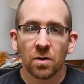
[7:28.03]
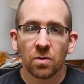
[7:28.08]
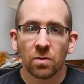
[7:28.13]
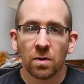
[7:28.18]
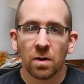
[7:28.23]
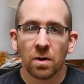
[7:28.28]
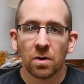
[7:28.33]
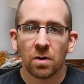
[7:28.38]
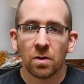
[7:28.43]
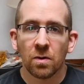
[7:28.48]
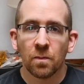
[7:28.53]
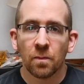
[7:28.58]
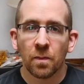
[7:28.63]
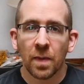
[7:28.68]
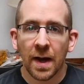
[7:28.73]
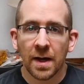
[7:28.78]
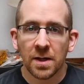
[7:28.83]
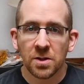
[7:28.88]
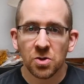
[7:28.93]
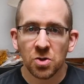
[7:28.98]
row
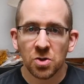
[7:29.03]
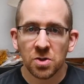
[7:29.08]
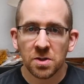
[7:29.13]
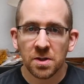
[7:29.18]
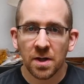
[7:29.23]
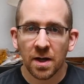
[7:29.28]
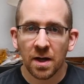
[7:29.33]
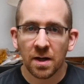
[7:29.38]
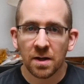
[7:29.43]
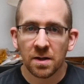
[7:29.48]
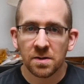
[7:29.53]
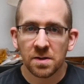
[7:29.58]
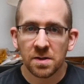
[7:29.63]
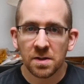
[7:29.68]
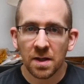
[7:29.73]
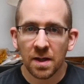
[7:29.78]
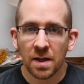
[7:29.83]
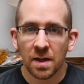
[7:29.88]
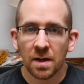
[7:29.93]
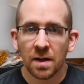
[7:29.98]
passenger side
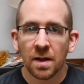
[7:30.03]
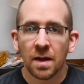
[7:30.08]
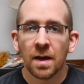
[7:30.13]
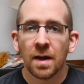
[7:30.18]
seat